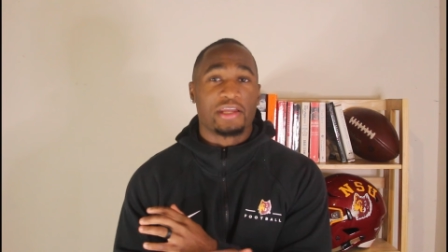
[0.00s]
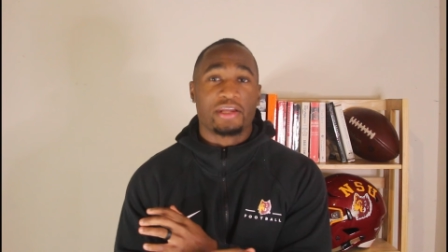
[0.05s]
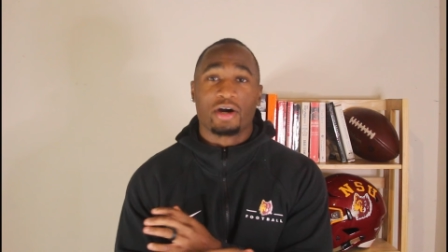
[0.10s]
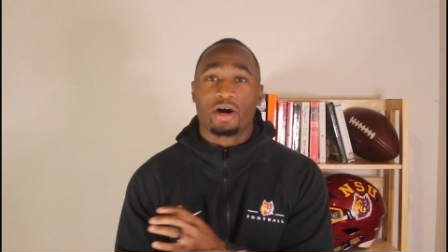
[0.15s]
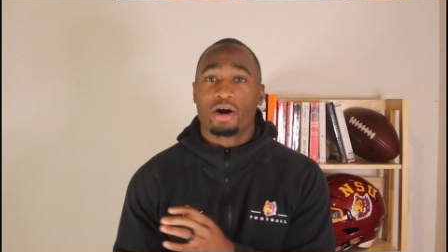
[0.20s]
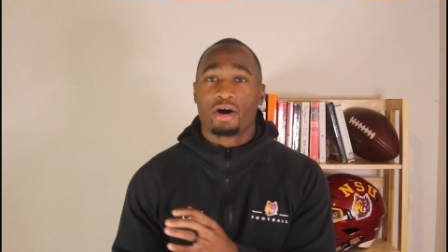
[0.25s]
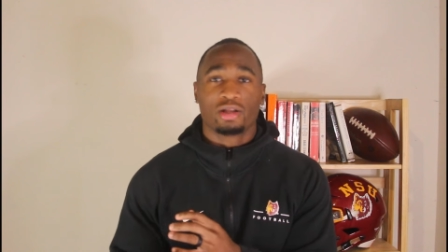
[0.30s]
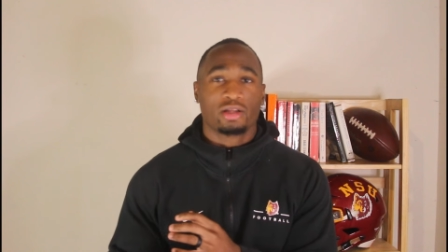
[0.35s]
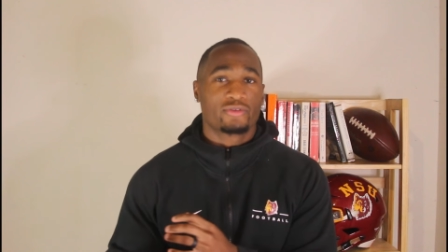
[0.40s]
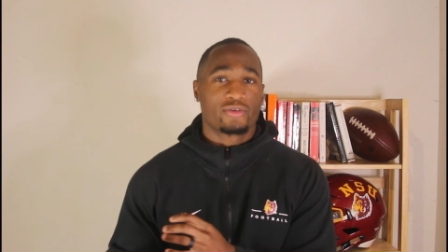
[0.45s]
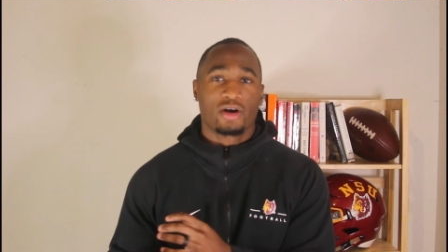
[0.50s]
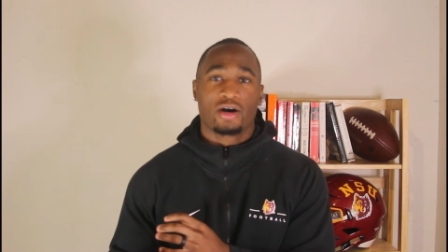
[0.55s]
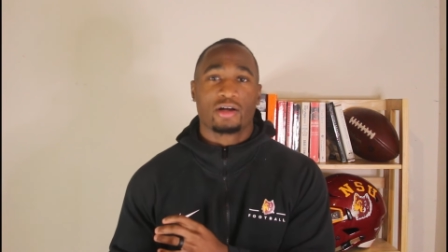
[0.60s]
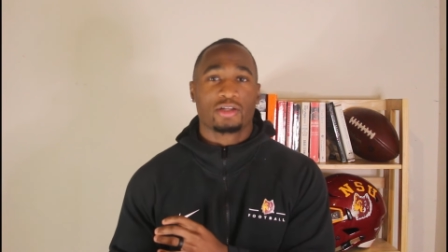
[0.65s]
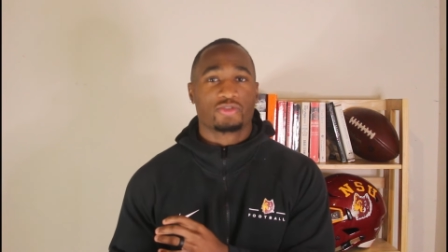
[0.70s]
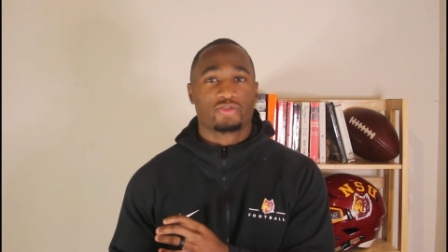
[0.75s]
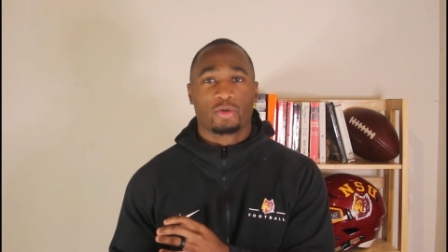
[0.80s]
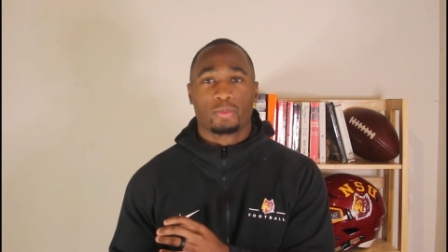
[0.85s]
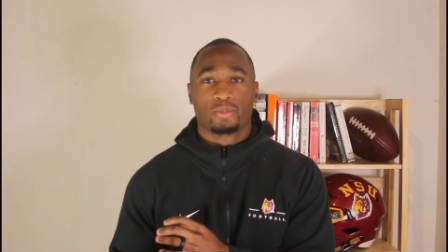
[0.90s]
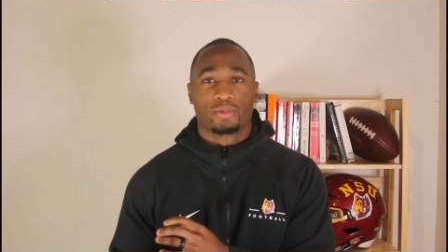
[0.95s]
in all of
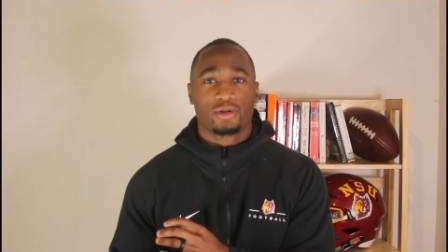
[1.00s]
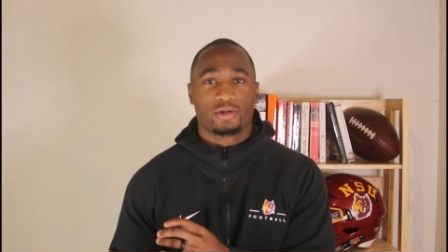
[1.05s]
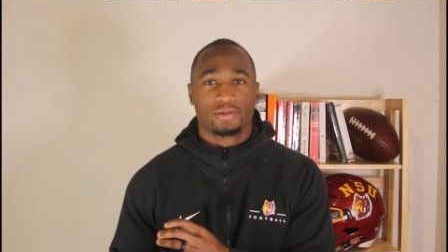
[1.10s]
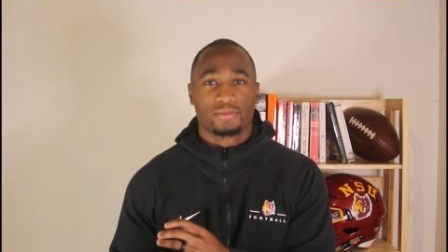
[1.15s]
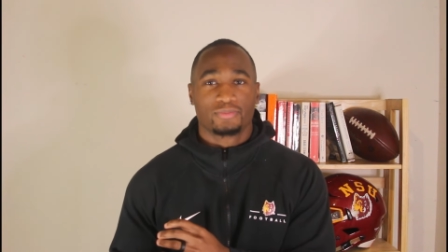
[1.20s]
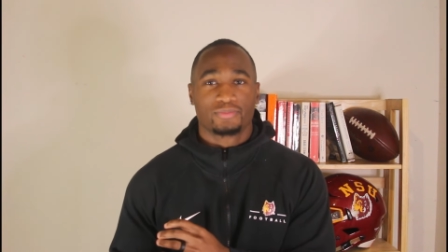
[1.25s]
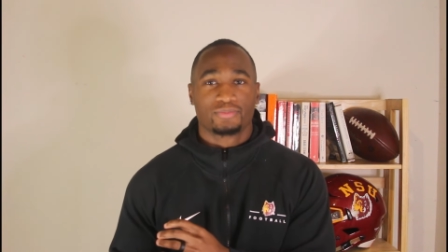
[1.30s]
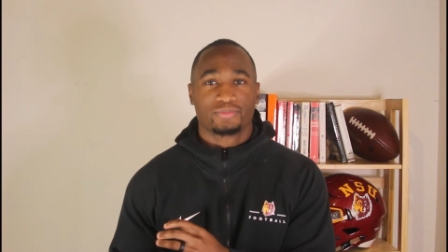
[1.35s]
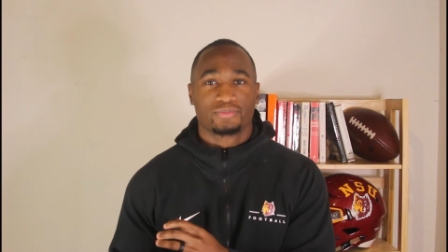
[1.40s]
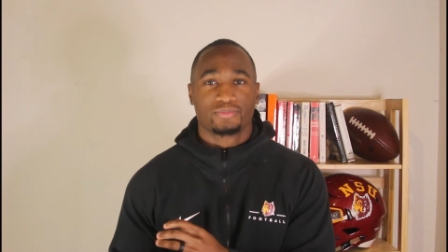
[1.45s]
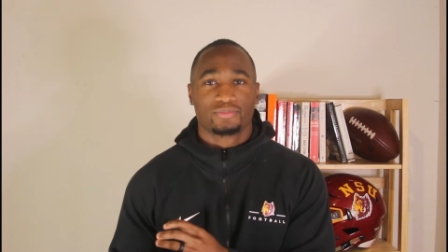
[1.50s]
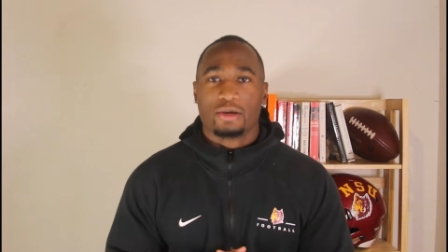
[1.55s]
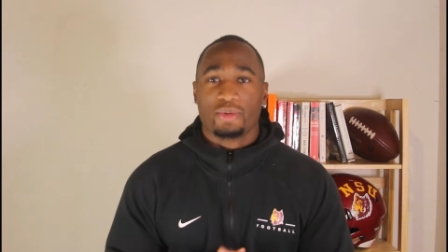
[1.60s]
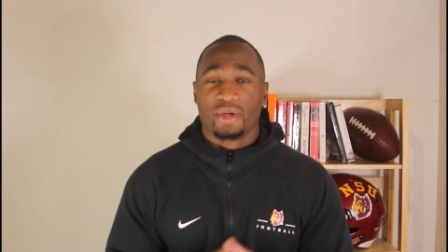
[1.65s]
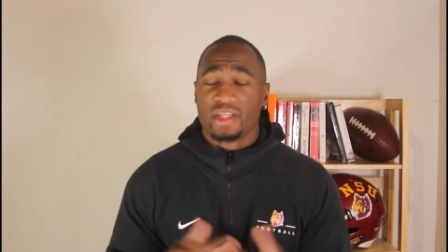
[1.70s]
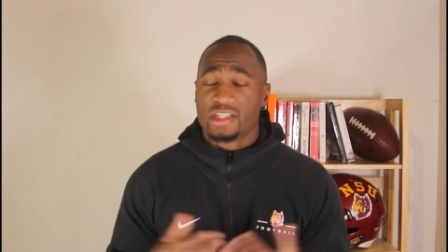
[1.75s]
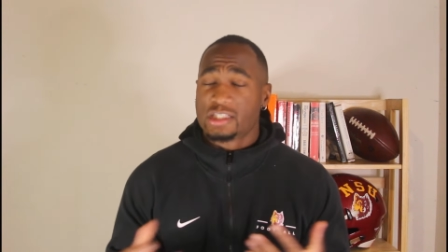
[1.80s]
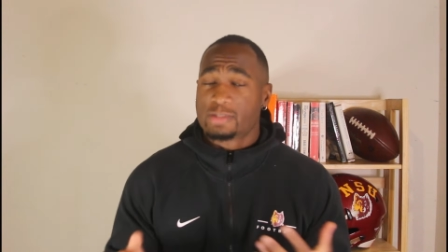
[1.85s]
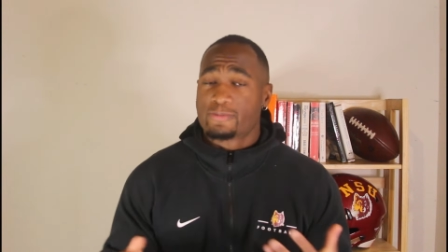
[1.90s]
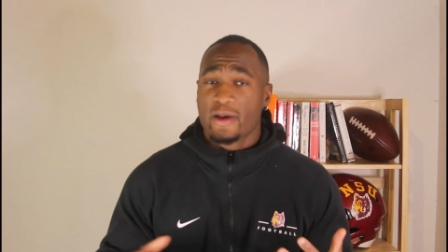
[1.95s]
college football.
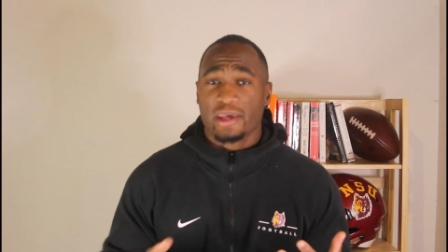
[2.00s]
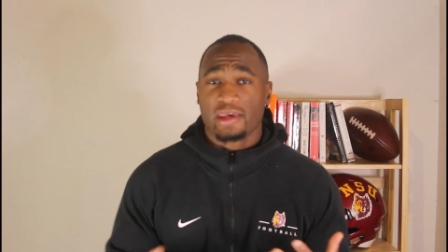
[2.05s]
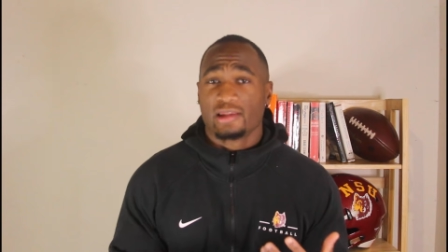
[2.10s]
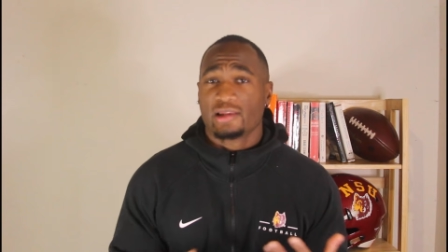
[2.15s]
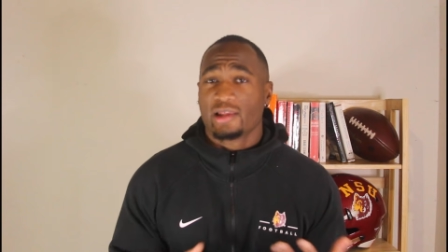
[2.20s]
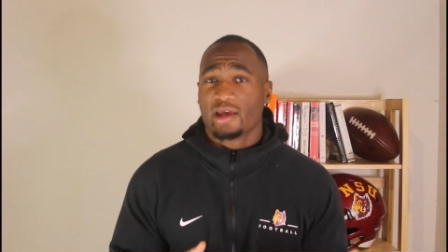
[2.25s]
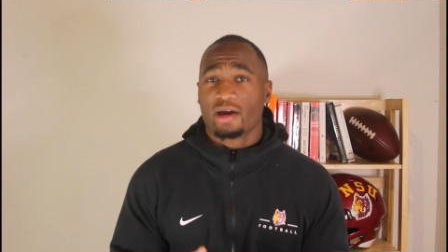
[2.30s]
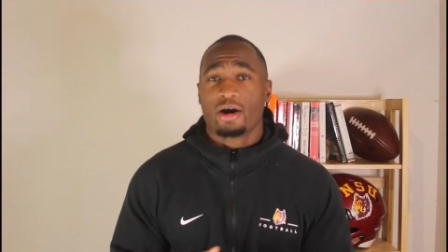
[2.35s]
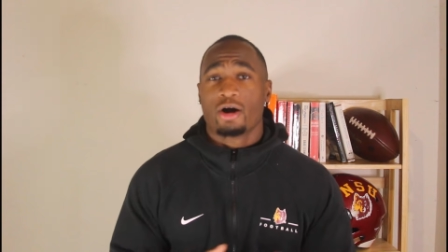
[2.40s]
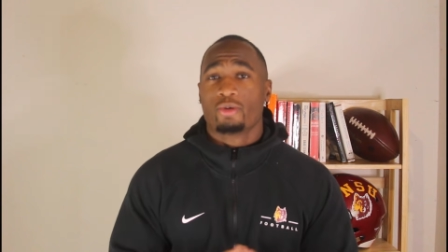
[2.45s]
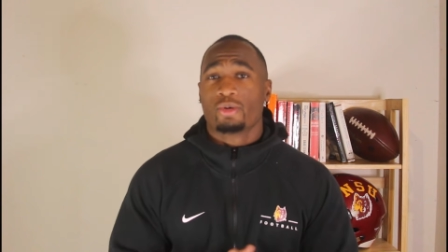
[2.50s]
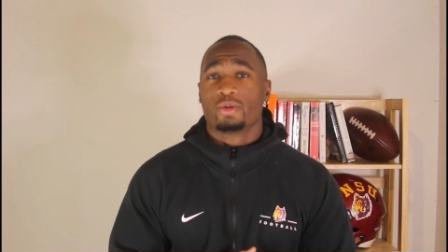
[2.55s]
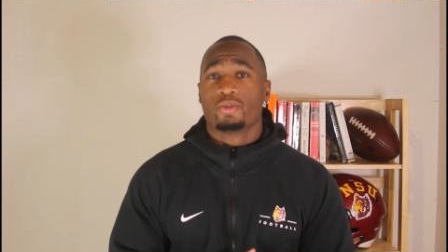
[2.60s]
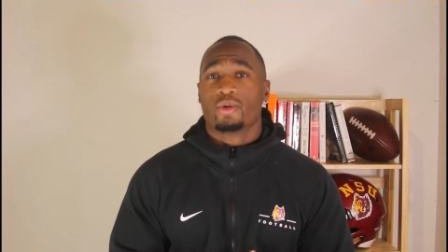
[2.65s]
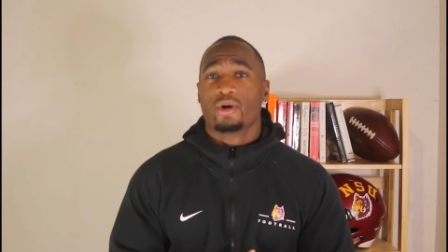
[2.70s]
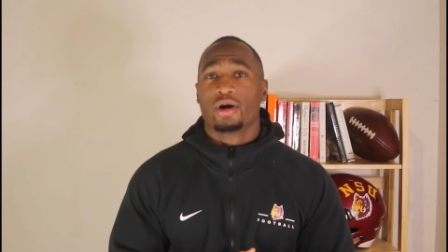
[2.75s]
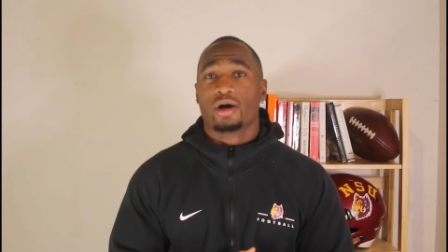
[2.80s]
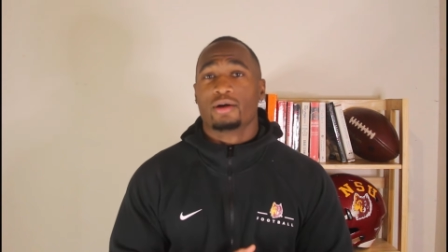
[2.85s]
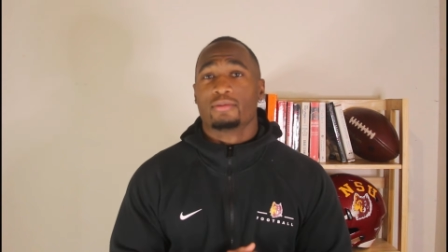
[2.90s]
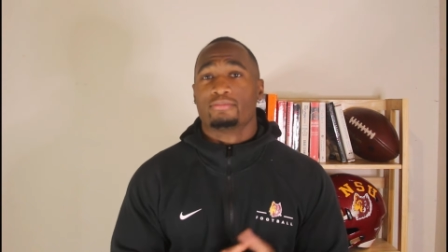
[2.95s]
We can speculate all we
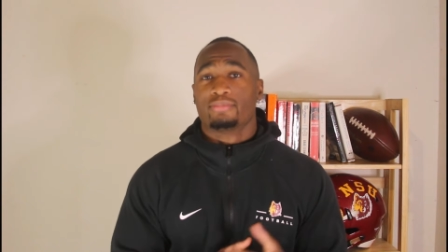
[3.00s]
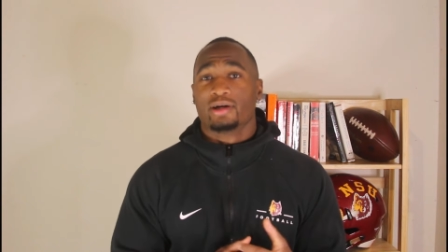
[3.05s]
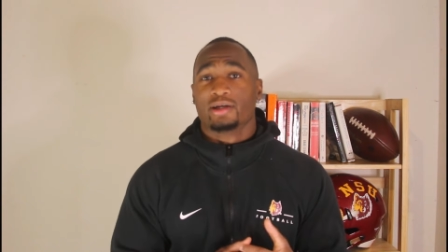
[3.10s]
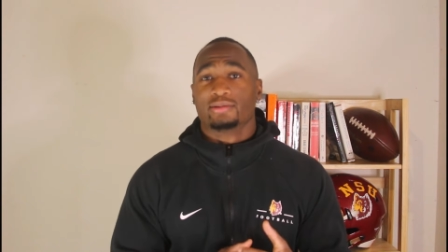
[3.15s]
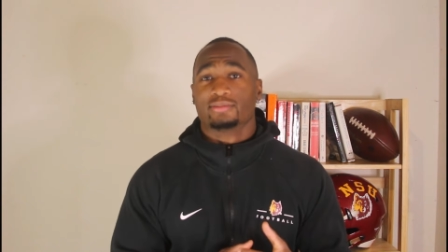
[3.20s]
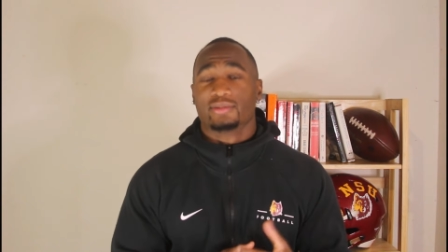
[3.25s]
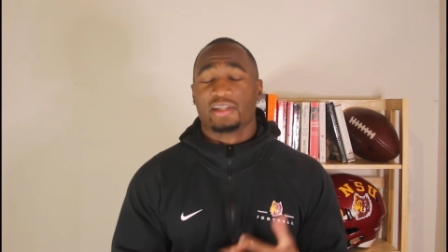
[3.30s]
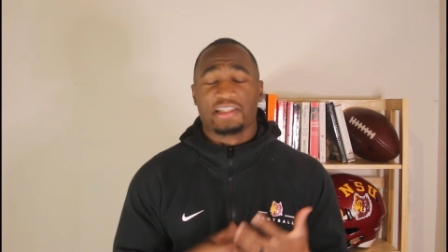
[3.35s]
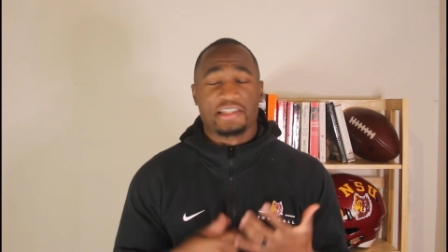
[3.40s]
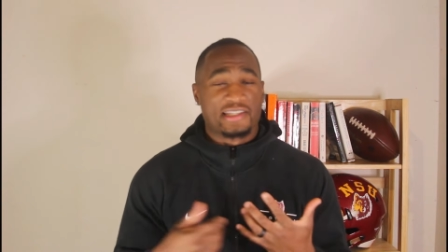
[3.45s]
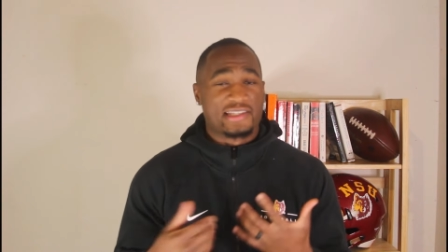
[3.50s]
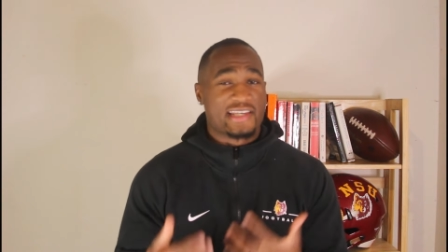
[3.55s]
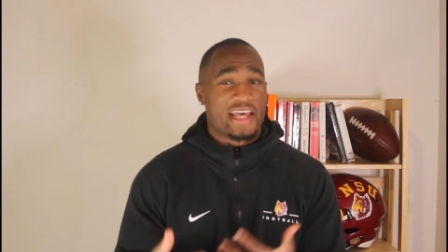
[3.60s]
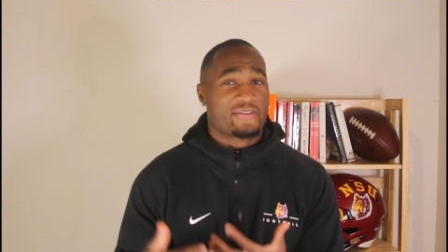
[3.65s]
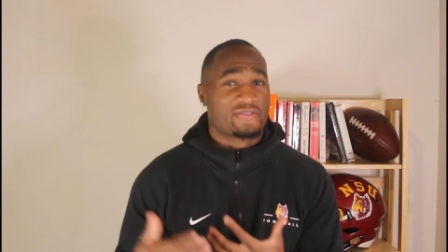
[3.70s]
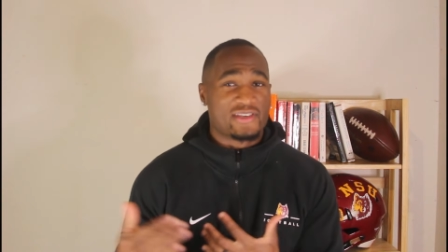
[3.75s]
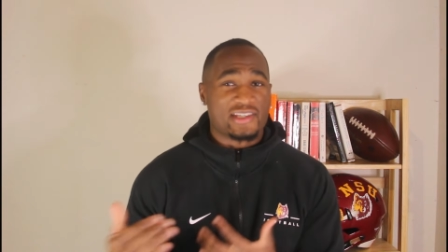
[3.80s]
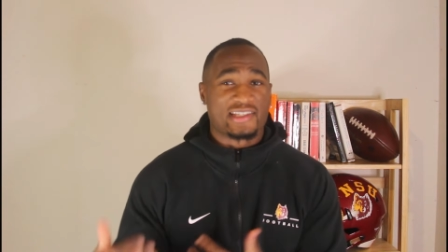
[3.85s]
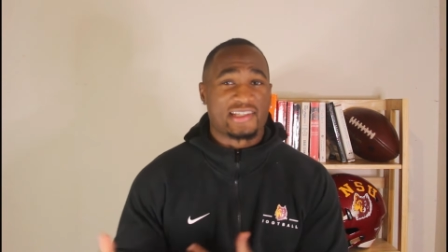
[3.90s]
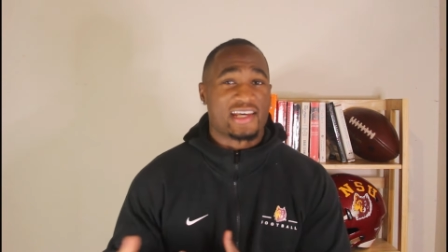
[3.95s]
want, but it's
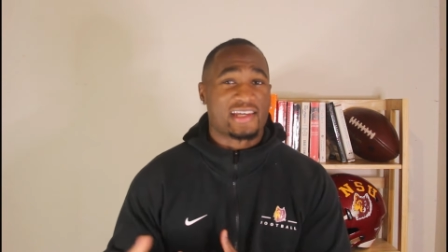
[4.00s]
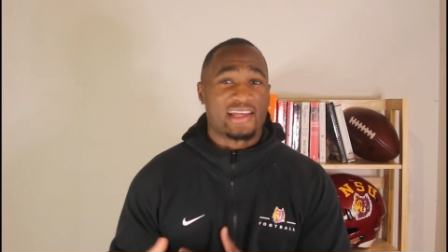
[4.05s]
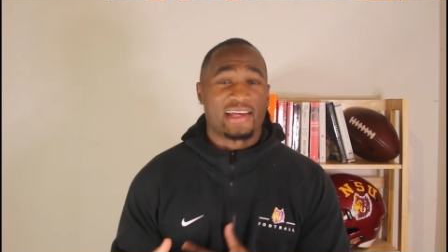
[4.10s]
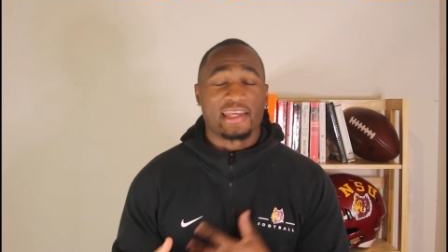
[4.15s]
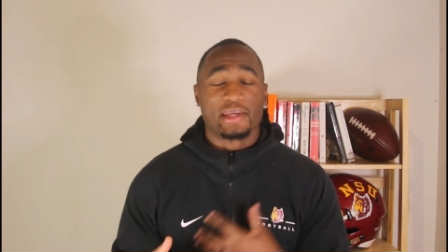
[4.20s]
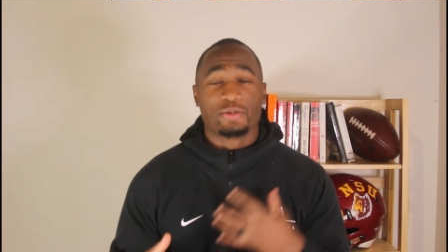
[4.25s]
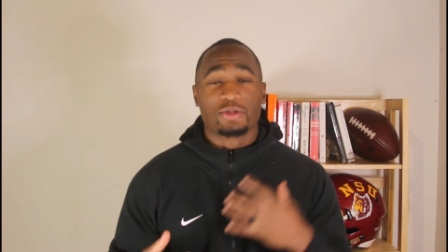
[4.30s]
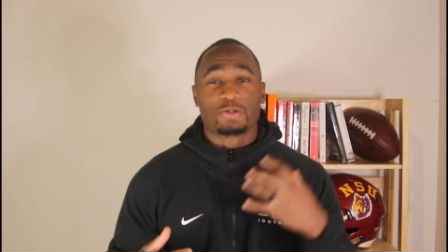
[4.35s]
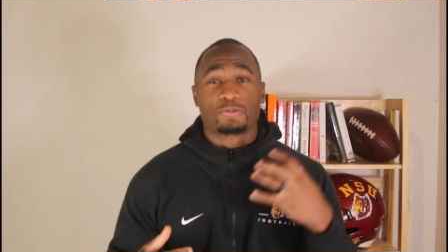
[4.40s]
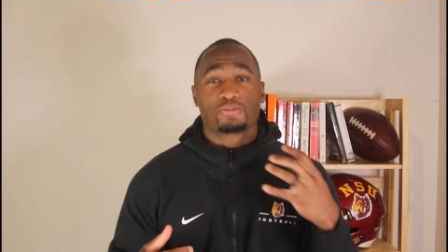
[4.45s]
safe to say that he was